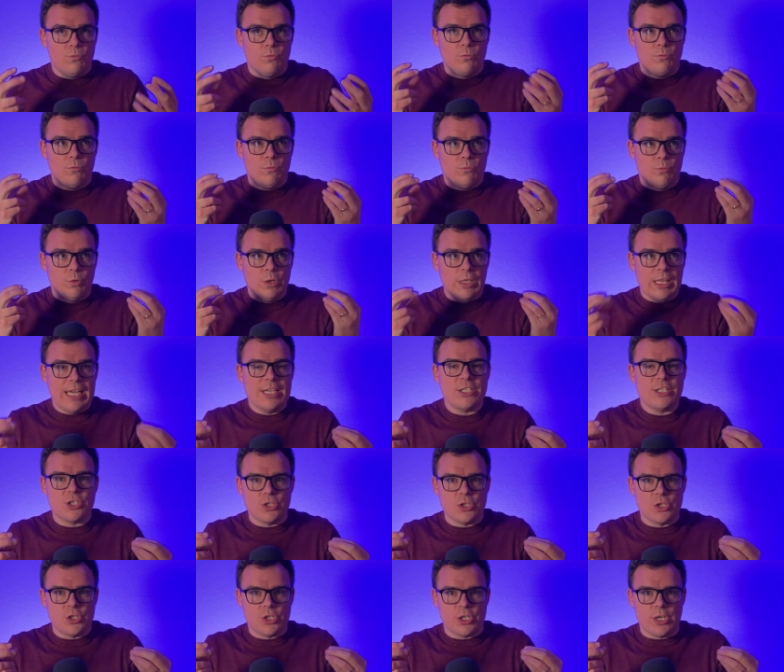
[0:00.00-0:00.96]

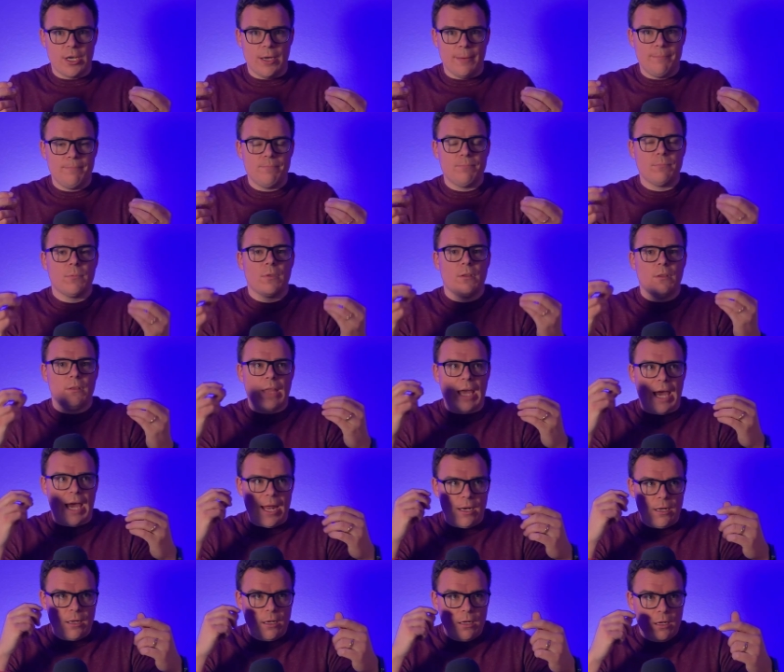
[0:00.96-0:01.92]
relationship,
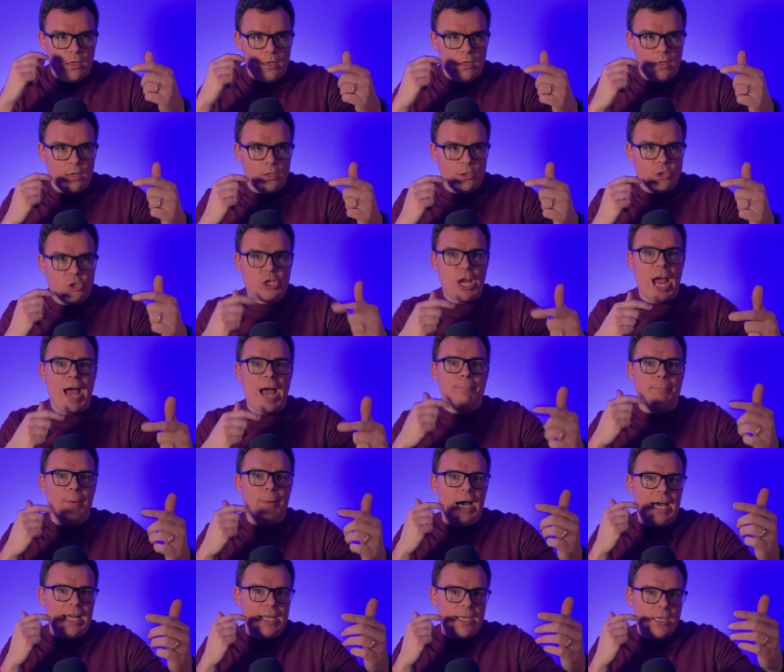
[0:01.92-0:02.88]
that
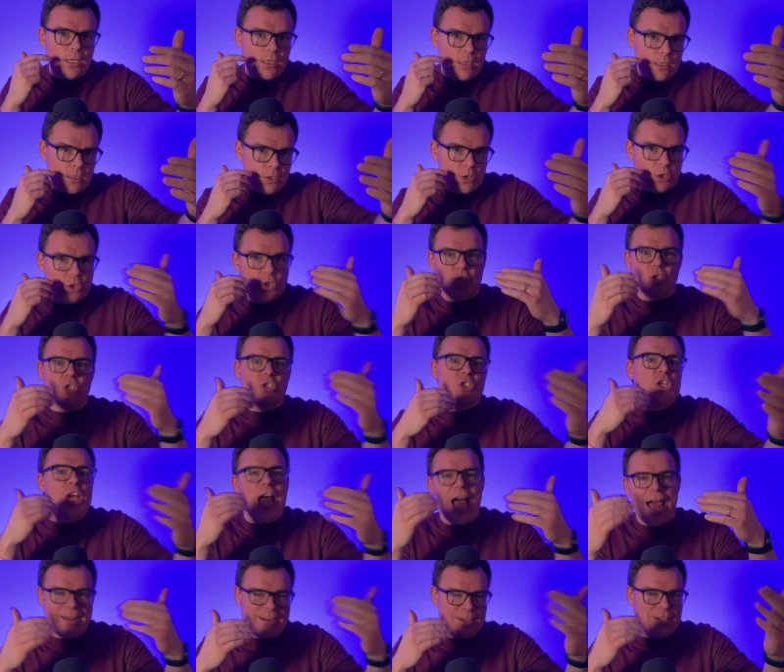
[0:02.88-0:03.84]
chatbot
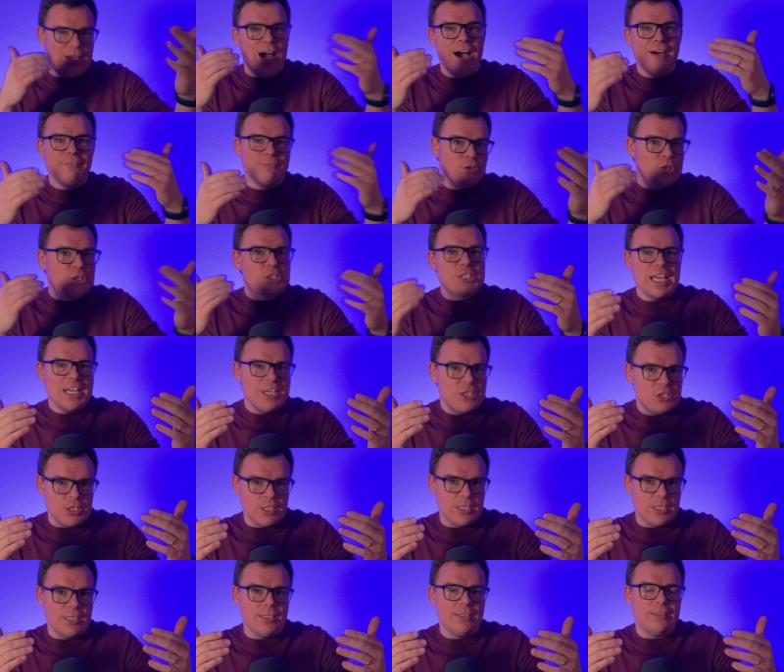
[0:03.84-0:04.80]
chat
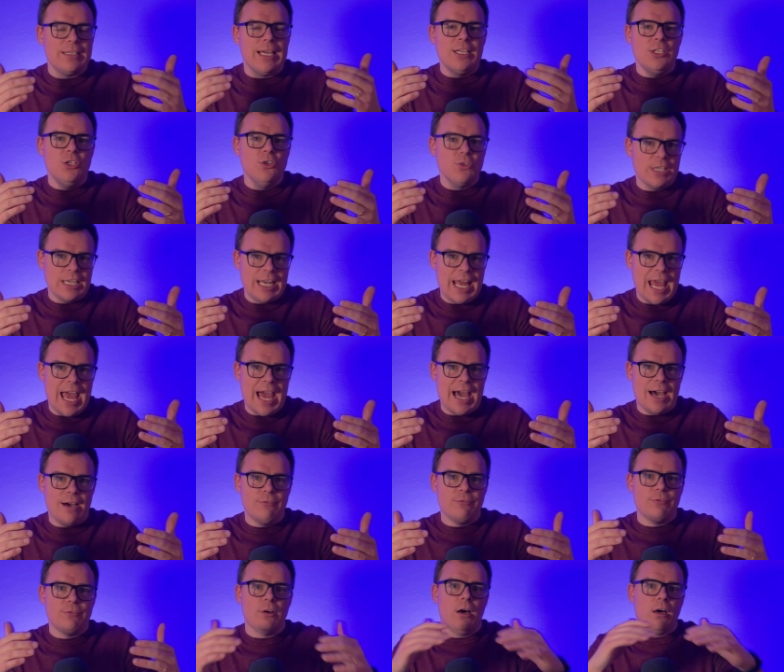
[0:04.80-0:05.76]
conversation that you can
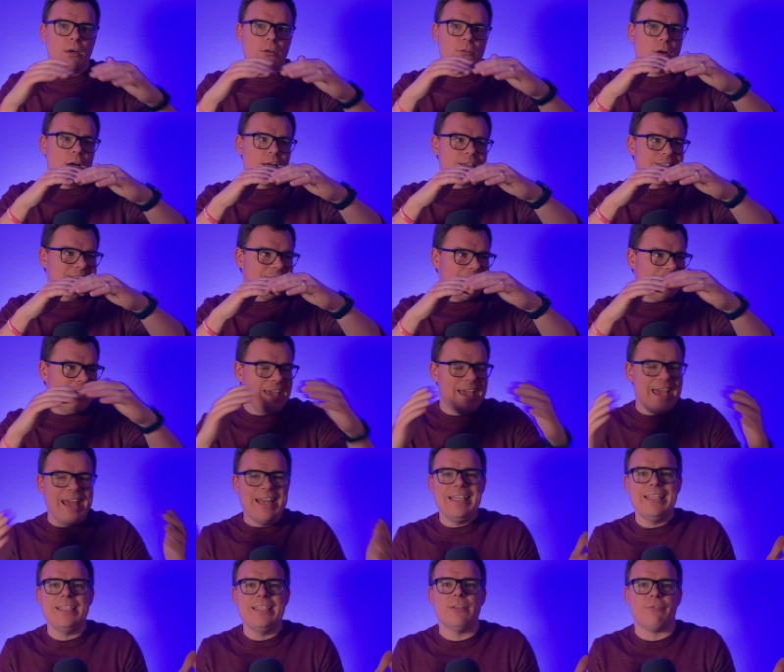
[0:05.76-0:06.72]
have across
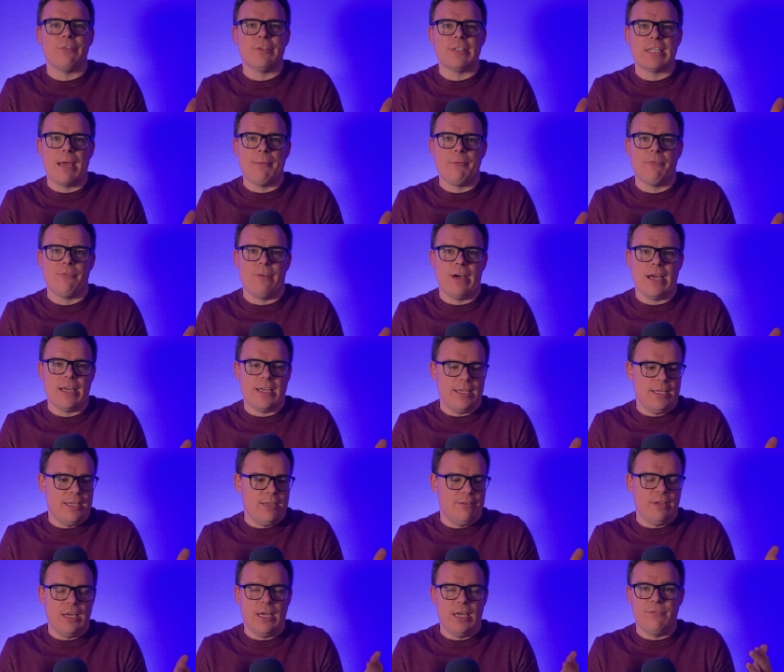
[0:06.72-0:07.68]
any different type of
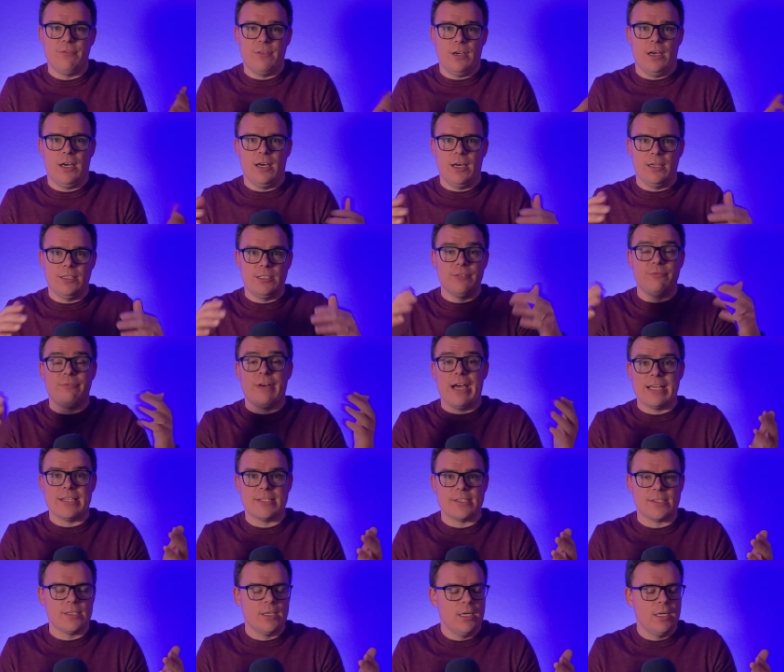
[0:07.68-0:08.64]
uh,
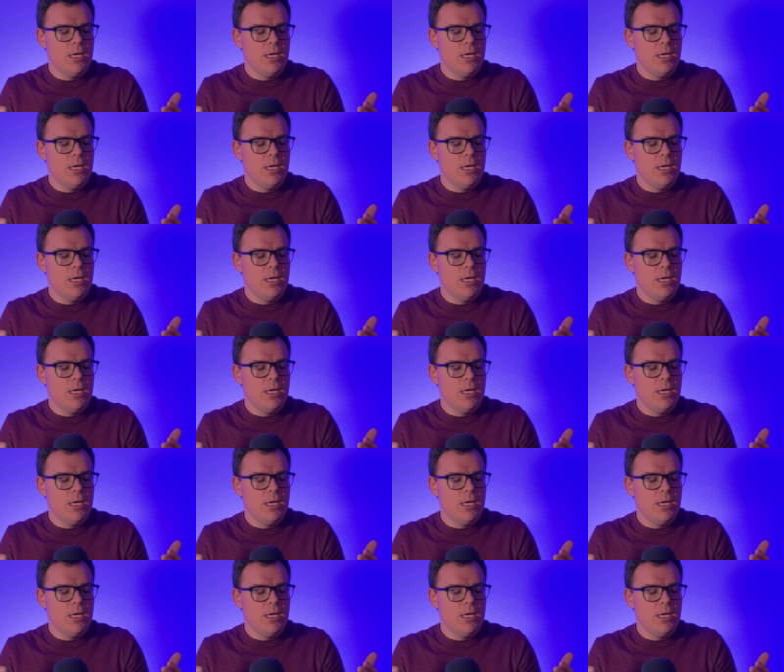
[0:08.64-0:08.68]
device.